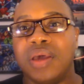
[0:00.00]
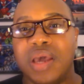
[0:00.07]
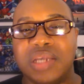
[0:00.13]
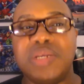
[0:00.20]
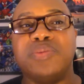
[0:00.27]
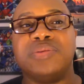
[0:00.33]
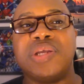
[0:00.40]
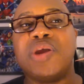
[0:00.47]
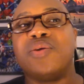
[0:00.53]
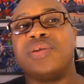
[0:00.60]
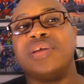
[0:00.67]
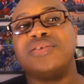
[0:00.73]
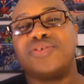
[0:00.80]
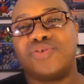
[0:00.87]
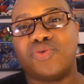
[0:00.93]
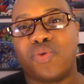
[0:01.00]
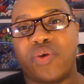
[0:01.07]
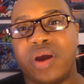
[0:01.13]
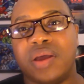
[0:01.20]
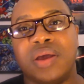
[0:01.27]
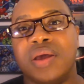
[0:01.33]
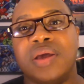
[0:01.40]
and she was hearing his
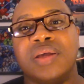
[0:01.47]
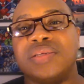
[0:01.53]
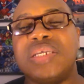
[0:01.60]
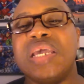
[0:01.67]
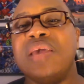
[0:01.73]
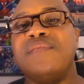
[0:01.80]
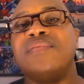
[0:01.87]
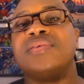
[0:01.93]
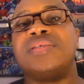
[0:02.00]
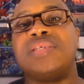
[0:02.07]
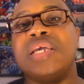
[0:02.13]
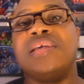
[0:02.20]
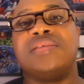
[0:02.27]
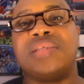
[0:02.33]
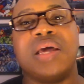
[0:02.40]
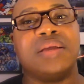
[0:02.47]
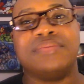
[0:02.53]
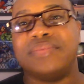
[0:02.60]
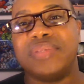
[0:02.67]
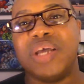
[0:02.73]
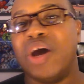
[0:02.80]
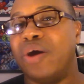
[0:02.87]
story, she said,
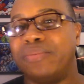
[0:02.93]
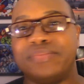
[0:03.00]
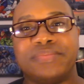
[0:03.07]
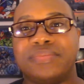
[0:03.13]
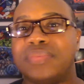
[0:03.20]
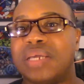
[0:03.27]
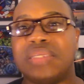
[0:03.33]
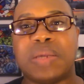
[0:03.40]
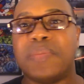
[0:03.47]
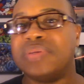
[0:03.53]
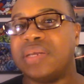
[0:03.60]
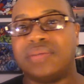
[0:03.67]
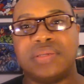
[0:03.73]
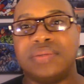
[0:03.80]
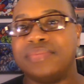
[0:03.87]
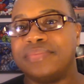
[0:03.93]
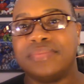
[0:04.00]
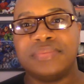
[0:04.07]
no, that's not my Jesse.